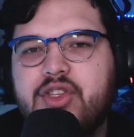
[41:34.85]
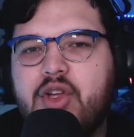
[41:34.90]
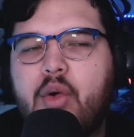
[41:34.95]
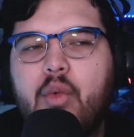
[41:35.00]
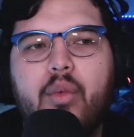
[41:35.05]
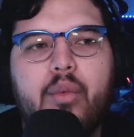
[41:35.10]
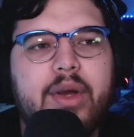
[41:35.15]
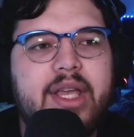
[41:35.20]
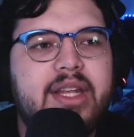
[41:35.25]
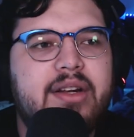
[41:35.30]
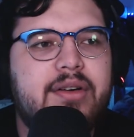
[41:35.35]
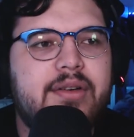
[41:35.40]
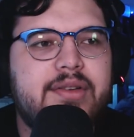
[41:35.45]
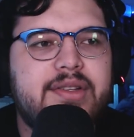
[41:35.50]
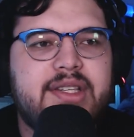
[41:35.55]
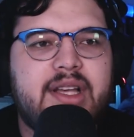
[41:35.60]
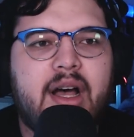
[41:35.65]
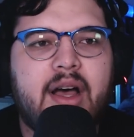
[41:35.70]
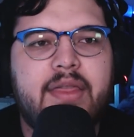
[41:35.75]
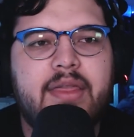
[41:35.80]
There's no
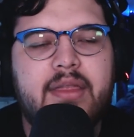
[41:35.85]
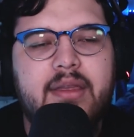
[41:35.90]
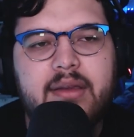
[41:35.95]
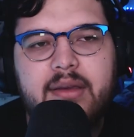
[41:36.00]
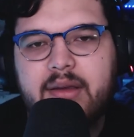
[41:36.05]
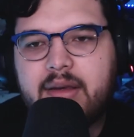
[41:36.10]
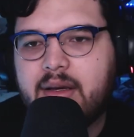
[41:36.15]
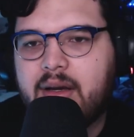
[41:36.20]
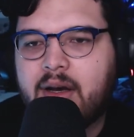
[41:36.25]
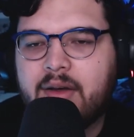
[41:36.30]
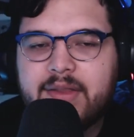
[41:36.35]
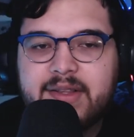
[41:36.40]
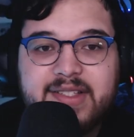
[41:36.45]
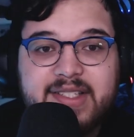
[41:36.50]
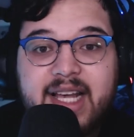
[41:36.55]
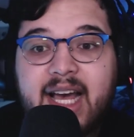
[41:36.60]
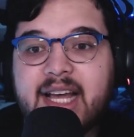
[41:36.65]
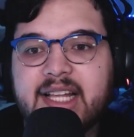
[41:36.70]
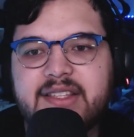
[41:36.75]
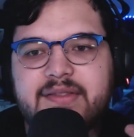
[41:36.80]
Weedles on the on the
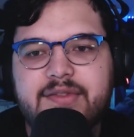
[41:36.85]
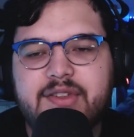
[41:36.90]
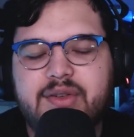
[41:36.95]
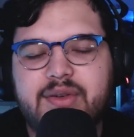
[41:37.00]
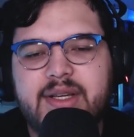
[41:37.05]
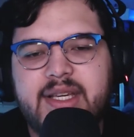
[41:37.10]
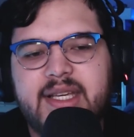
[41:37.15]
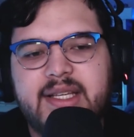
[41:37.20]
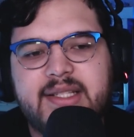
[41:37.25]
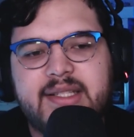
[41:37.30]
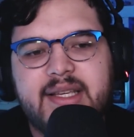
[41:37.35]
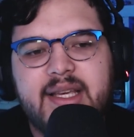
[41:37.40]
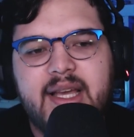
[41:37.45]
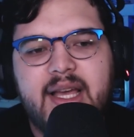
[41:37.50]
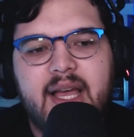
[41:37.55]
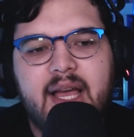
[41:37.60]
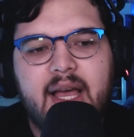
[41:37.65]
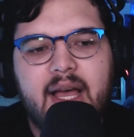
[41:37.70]
sides of trees.